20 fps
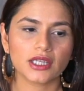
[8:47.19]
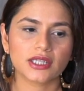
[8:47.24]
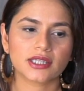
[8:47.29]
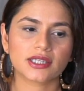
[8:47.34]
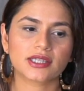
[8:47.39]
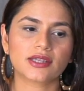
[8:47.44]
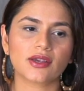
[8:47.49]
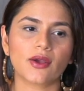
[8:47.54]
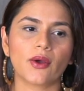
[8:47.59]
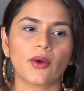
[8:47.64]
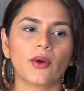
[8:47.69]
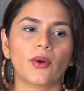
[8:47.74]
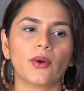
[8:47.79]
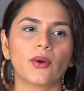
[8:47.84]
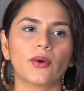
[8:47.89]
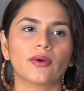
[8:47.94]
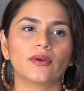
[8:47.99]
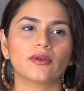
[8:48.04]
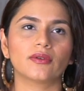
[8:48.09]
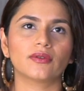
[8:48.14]

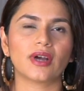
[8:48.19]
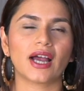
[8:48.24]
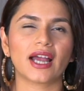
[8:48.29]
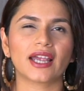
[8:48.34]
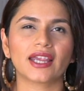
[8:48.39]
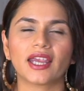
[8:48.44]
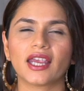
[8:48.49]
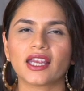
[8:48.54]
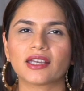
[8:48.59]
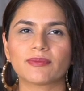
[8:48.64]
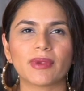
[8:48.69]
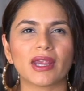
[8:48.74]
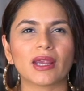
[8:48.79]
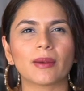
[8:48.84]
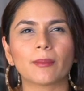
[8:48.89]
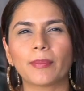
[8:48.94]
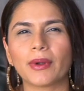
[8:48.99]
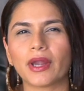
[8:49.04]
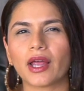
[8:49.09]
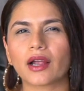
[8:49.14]
So I hate
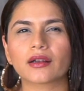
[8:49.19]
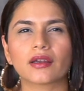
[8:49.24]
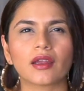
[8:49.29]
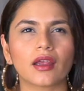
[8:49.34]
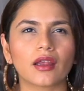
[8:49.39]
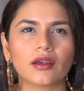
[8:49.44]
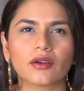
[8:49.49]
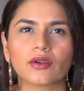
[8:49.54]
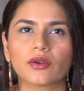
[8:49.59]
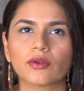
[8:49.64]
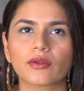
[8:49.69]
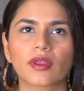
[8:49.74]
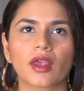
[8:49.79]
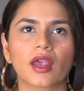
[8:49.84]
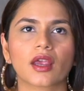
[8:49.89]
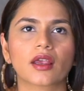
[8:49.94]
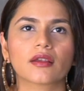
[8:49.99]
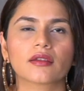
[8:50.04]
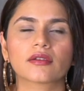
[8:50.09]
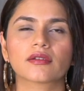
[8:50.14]
being plugged into
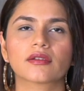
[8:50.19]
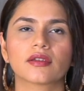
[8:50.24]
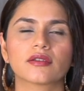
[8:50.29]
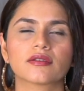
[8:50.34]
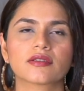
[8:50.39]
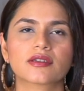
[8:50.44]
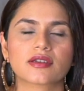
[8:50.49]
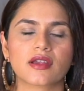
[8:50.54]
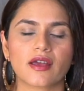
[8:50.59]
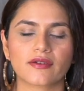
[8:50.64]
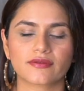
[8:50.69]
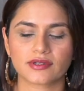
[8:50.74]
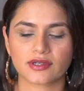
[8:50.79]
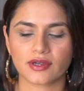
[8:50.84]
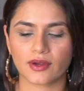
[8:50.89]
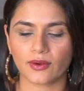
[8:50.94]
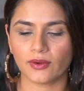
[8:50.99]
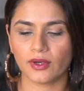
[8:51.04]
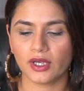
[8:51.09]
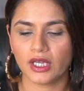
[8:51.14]
things and stuff.
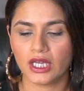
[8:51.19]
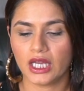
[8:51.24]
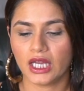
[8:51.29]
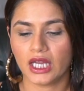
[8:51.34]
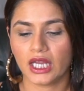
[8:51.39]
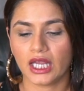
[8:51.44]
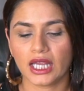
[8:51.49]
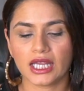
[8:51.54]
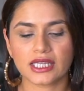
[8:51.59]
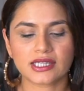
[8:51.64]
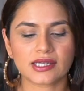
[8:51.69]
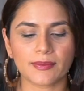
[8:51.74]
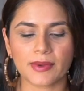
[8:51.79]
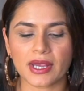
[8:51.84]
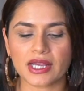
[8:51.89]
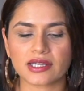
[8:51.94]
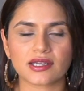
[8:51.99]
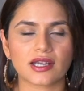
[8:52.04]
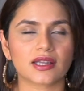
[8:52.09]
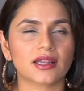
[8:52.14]
So it's
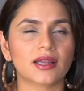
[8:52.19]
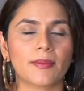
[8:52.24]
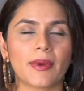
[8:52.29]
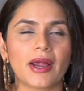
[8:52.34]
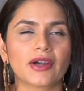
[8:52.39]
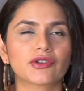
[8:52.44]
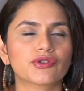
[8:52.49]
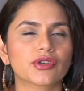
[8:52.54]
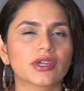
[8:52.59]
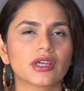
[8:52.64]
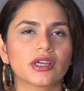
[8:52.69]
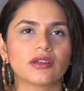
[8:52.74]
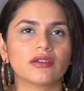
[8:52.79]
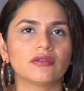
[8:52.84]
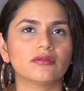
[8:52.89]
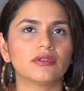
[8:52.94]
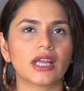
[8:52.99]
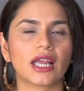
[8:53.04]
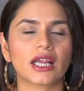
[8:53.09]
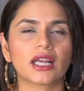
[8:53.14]
amazing. The
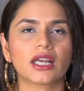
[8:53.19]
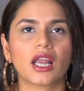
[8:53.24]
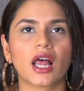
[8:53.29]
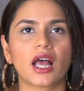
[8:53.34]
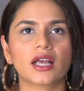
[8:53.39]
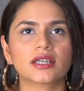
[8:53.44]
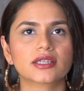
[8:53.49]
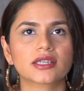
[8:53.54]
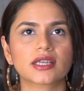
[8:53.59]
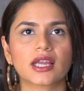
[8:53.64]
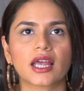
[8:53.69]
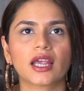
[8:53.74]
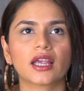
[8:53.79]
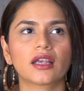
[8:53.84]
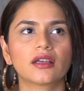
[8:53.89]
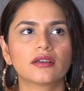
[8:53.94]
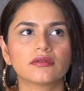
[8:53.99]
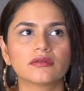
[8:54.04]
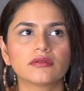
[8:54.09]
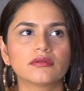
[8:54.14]
battery like lasts
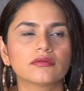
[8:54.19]
like